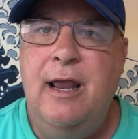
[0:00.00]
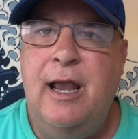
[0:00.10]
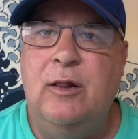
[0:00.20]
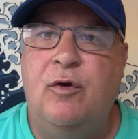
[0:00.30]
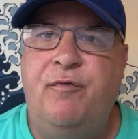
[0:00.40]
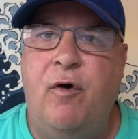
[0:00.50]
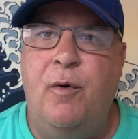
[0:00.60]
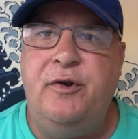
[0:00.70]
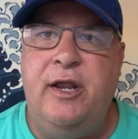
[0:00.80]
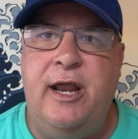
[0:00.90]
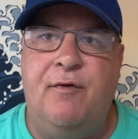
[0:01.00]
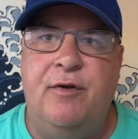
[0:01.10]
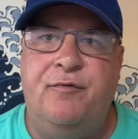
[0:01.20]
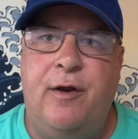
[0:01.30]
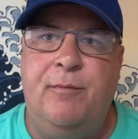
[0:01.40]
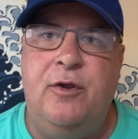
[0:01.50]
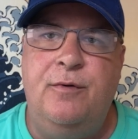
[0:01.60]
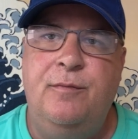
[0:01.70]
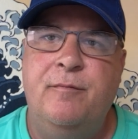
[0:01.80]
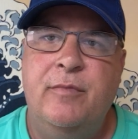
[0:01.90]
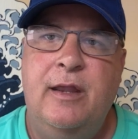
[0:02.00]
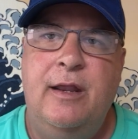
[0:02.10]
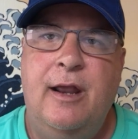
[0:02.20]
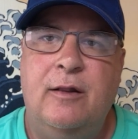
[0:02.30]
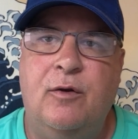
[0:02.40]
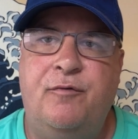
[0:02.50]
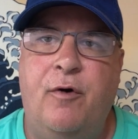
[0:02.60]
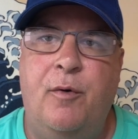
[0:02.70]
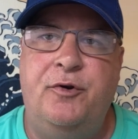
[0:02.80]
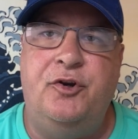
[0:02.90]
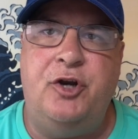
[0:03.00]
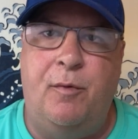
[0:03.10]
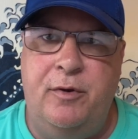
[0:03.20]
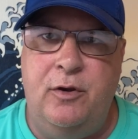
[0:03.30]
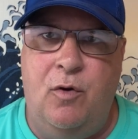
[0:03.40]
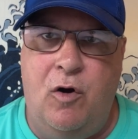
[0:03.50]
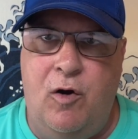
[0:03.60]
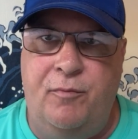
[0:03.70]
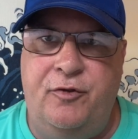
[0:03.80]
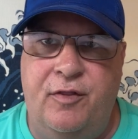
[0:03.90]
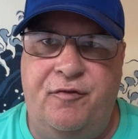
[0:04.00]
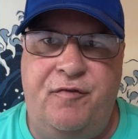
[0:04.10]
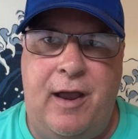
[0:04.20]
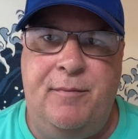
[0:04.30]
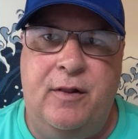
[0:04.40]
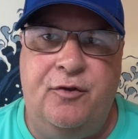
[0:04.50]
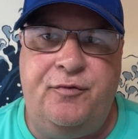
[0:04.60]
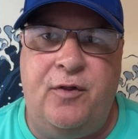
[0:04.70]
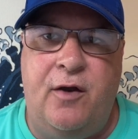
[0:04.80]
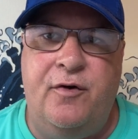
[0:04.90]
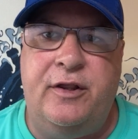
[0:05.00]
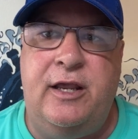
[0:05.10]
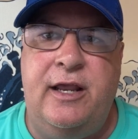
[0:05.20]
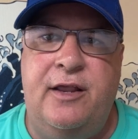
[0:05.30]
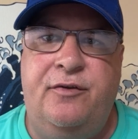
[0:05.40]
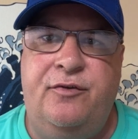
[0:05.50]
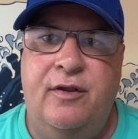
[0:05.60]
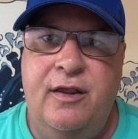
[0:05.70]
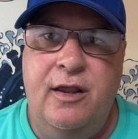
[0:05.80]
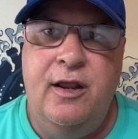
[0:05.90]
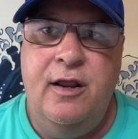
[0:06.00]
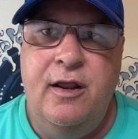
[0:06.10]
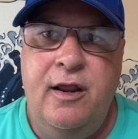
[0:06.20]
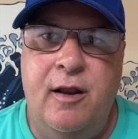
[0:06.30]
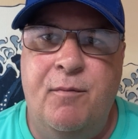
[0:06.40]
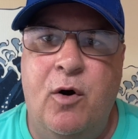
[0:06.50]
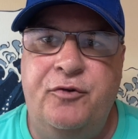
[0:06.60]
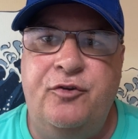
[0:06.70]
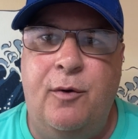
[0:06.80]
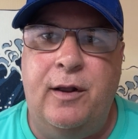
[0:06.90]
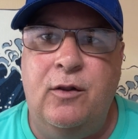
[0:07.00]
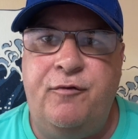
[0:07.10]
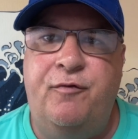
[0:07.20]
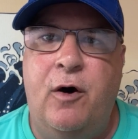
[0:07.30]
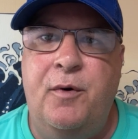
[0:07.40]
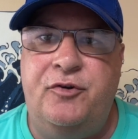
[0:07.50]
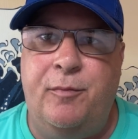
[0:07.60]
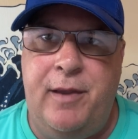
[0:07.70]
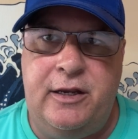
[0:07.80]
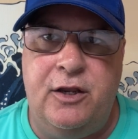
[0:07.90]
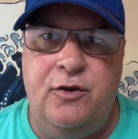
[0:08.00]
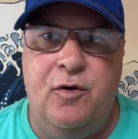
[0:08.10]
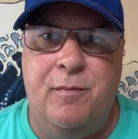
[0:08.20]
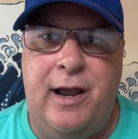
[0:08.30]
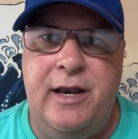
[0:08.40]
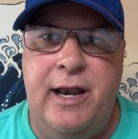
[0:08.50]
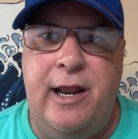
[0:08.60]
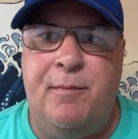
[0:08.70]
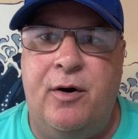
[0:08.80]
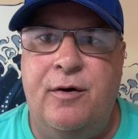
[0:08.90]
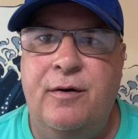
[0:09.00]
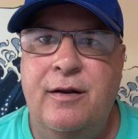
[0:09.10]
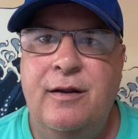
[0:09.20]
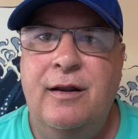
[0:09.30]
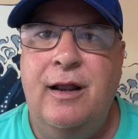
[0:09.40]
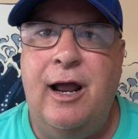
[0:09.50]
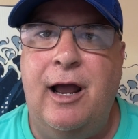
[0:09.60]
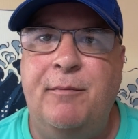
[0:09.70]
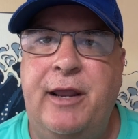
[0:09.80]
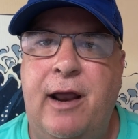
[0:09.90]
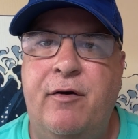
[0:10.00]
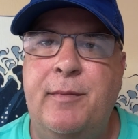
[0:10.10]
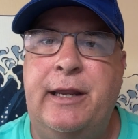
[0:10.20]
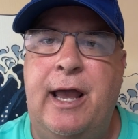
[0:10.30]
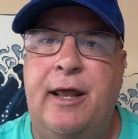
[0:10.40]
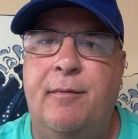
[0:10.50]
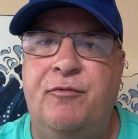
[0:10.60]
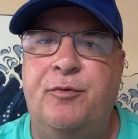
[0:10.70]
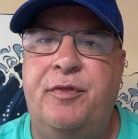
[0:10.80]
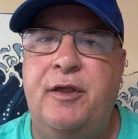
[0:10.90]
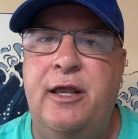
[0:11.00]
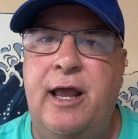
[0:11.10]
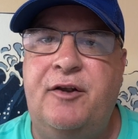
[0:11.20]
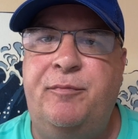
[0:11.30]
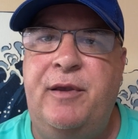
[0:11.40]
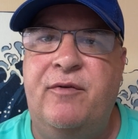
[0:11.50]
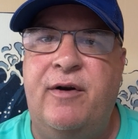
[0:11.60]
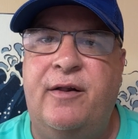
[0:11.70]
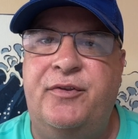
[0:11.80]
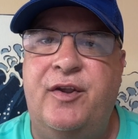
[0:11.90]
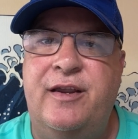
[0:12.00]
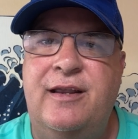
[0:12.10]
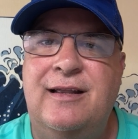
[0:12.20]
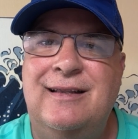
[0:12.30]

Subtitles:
I look forward to hearing from you. I look forward to showing you homes in the fabulous Florida Keys. And more so, I look forward to making you my neighbor. I'm Gary McAdams with eXp Realty.